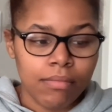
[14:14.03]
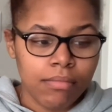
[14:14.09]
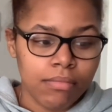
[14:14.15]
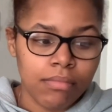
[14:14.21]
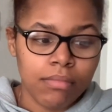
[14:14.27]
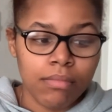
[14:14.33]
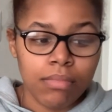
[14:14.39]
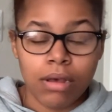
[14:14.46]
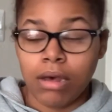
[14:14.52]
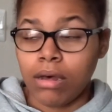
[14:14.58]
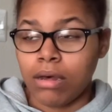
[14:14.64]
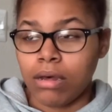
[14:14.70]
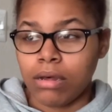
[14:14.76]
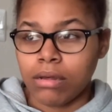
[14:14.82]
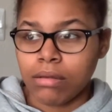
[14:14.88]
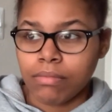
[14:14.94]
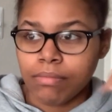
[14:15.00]

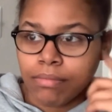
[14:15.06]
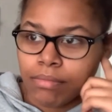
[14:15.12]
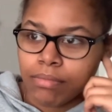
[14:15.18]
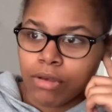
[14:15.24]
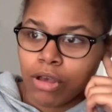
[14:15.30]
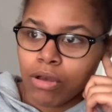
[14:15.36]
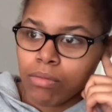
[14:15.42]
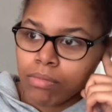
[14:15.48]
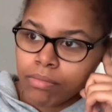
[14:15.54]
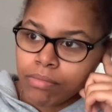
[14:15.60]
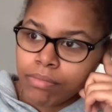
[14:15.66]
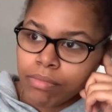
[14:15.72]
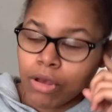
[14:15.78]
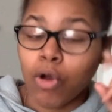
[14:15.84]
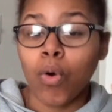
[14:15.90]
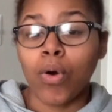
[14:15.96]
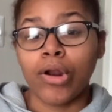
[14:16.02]

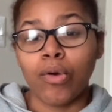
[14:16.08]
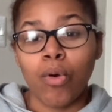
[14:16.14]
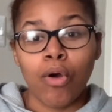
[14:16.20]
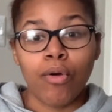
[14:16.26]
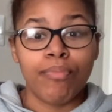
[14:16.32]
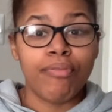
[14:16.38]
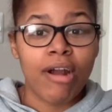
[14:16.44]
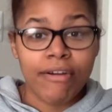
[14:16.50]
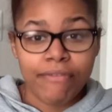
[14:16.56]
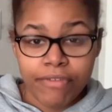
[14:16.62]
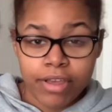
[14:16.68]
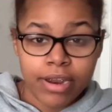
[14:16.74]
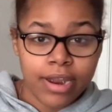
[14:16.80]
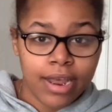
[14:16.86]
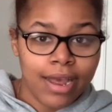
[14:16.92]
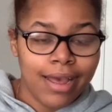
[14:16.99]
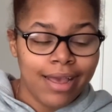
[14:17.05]
quote unquote profit
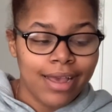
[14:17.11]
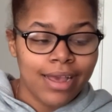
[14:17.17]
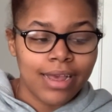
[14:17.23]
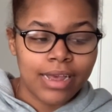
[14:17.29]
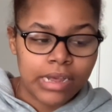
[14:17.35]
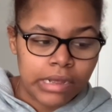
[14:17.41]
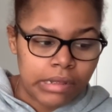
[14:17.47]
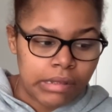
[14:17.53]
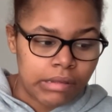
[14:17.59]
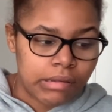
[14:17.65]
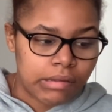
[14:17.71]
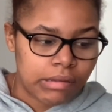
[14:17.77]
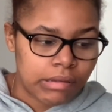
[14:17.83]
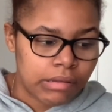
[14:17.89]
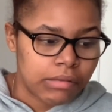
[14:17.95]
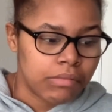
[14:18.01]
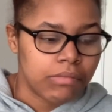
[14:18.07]
is
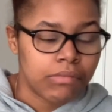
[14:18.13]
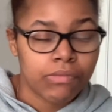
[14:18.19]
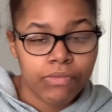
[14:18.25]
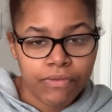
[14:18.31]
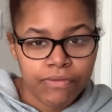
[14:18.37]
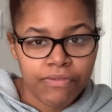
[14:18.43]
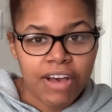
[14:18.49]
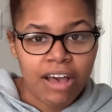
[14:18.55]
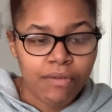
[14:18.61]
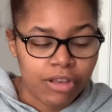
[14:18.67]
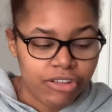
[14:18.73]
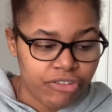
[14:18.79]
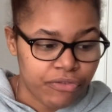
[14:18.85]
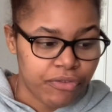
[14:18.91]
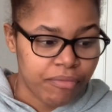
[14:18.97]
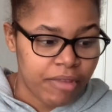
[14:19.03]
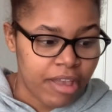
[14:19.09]
$500
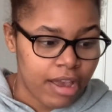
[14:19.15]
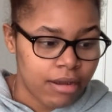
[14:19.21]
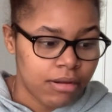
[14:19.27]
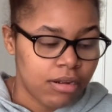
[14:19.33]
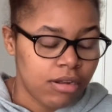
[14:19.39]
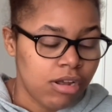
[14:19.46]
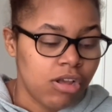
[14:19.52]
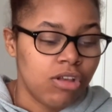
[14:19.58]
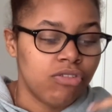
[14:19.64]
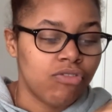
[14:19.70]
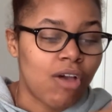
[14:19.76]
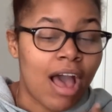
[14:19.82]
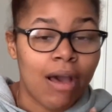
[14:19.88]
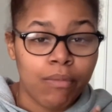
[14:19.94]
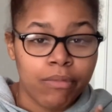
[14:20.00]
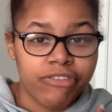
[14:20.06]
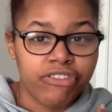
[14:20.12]
from that. So I
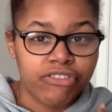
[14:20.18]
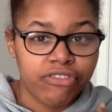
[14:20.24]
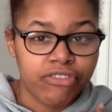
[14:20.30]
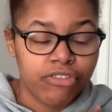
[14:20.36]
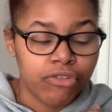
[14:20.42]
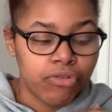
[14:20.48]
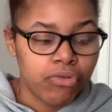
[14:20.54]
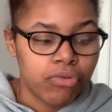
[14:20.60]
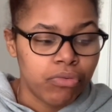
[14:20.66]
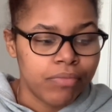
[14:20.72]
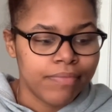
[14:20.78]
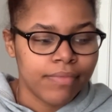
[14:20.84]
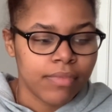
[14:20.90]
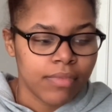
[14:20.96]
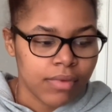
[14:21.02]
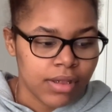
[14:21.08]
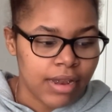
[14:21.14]
would just do
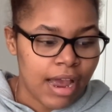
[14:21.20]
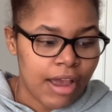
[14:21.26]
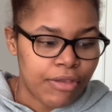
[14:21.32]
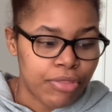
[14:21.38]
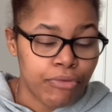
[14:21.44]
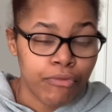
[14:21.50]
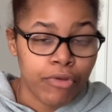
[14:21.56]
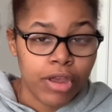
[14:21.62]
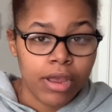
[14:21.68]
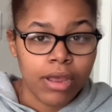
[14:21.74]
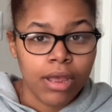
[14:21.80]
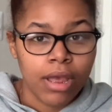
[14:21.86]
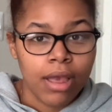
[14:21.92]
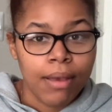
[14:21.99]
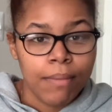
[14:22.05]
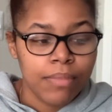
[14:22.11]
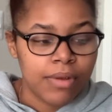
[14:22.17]
9.3
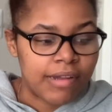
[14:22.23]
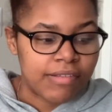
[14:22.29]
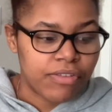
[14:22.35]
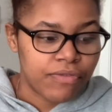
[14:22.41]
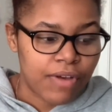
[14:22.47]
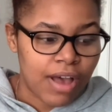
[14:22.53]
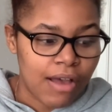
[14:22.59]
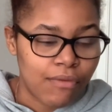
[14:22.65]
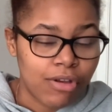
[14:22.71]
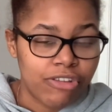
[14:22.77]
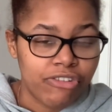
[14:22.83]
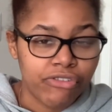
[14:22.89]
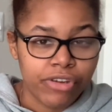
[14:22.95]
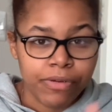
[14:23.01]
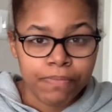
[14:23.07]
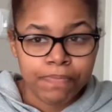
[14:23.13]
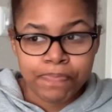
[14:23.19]
plus the 500.
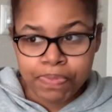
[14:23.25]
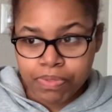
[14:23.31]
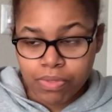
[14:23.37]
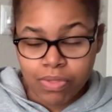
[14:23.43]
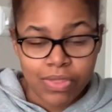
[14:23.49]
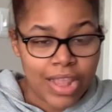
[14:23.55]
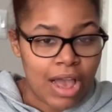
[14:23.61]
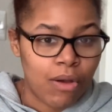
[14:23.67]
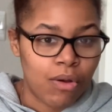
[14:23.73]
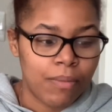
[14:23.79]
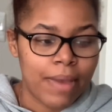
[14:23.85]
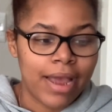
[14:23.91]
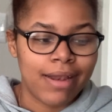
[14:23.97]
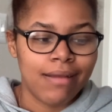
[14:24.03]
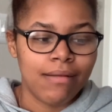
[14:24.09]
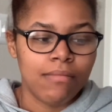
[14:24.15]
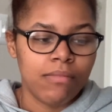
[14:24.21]
Now I'm at
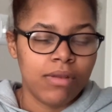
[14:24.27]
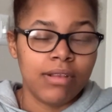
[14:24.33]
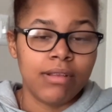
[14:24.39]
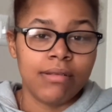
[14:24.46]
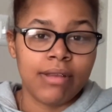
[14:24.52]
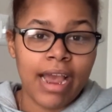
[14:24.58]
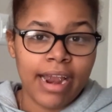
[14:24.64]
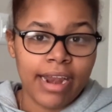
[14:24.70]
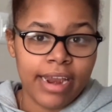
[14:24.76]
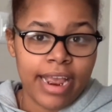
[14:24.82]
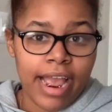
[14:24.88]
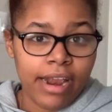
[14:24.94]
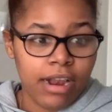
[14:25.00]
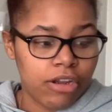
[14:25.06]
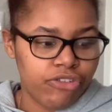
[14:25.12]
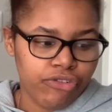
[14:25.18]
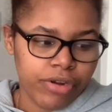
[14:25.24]
9,800.